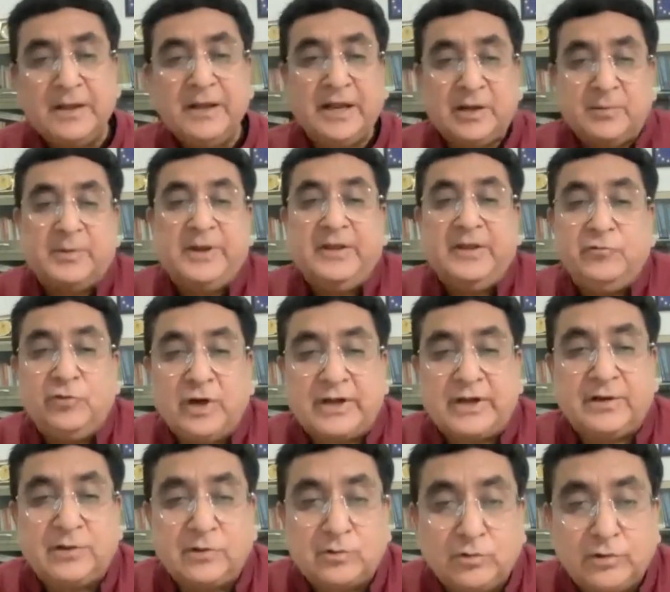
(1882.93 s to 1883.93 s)
it means you are
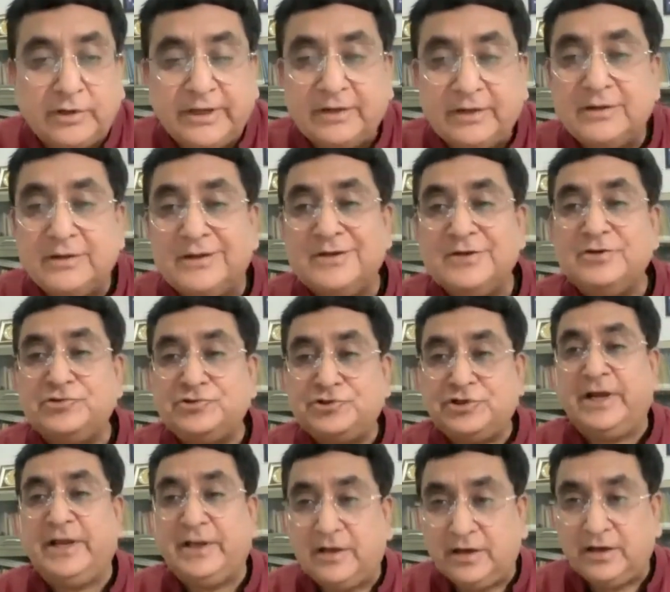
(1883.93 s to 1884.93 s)
including
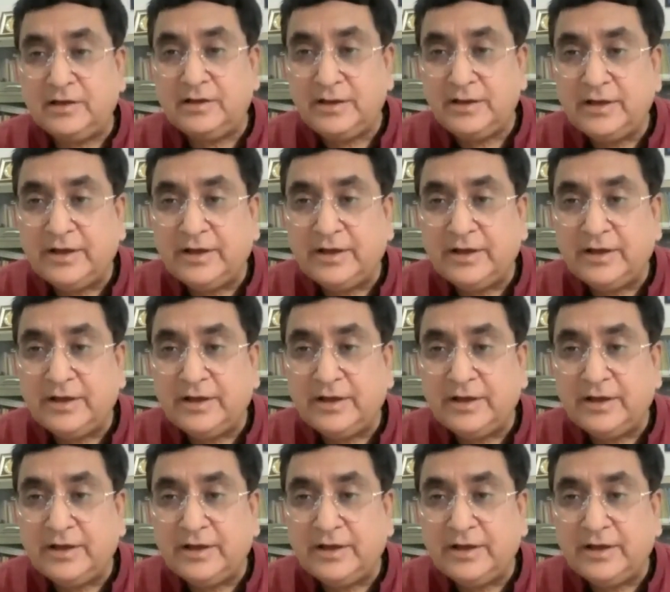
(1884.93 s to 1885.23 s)
China.